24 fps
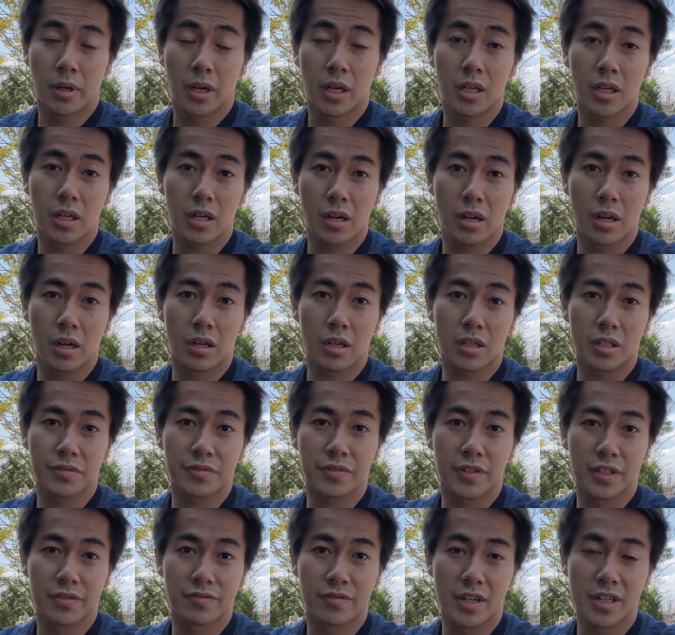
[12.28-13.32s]
heard a lot of
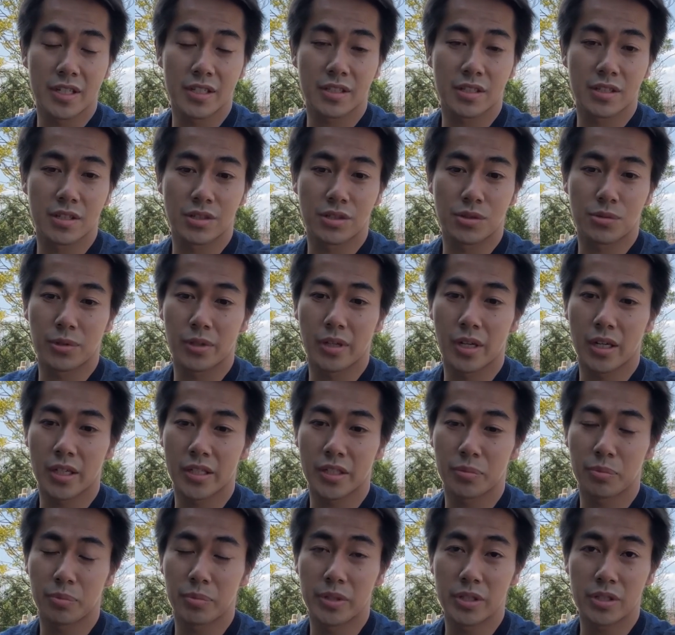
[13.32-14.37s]
advices
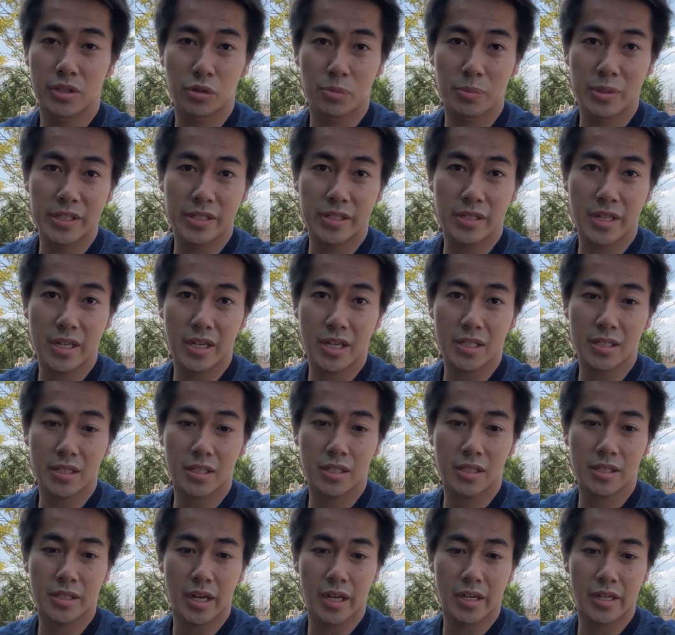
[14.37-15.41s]
regarding B2B SaaS
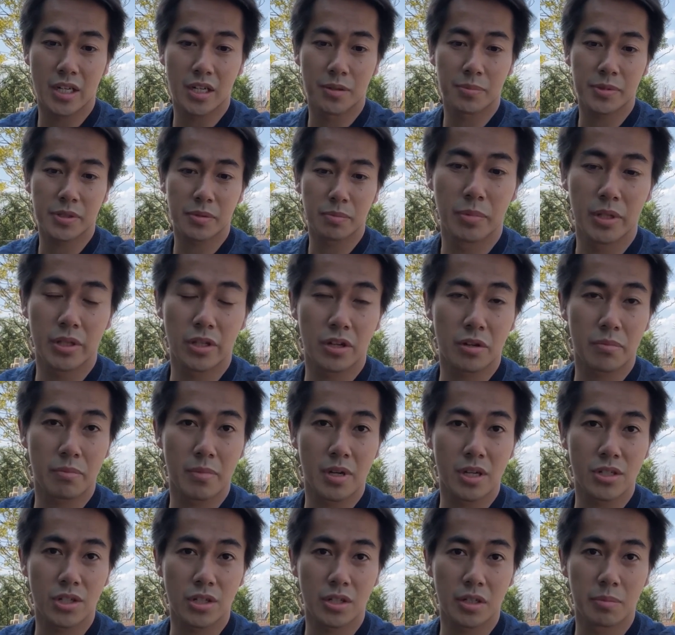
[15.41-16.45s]
startups, but not
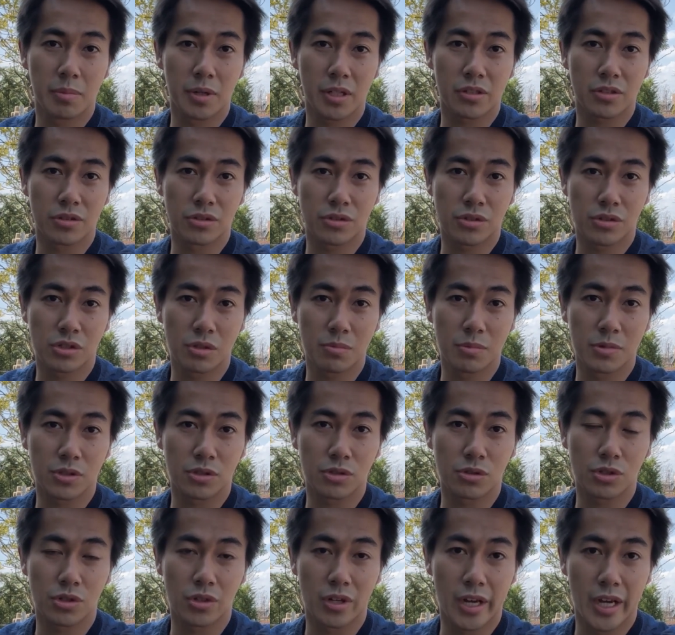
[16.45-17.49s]
much about consumer
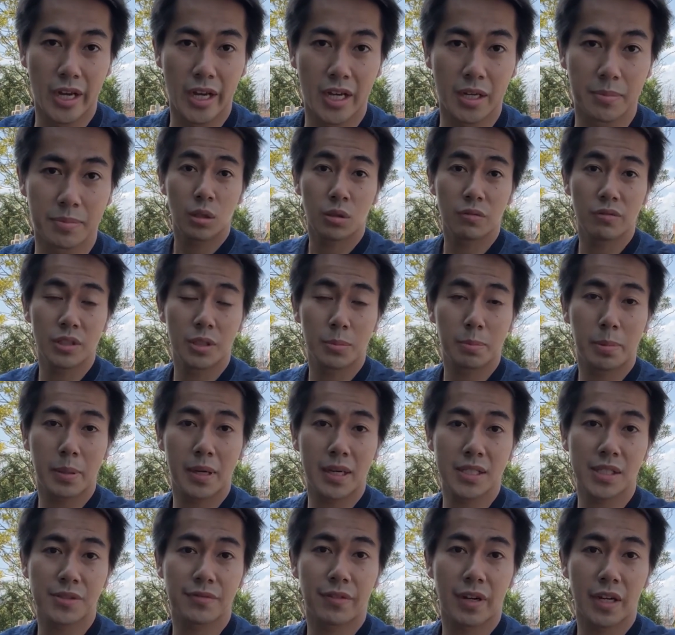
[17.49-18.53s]
social app. Over the
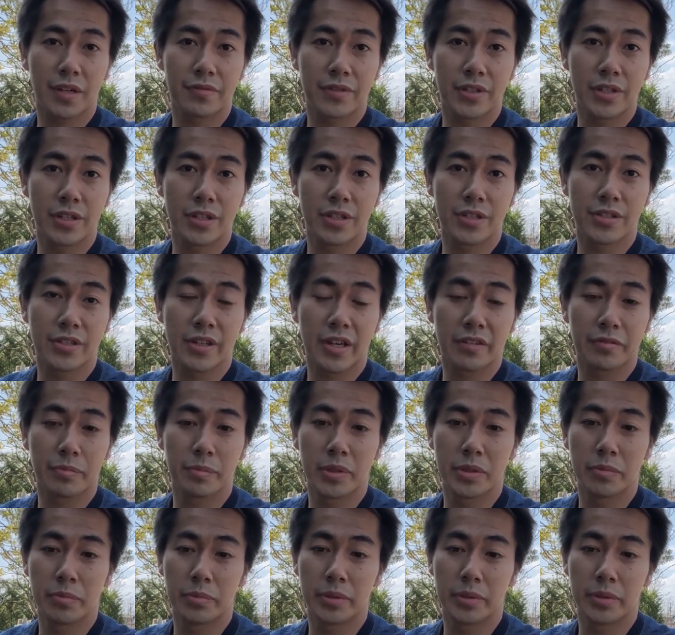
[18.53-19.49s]
past 5 years, I've been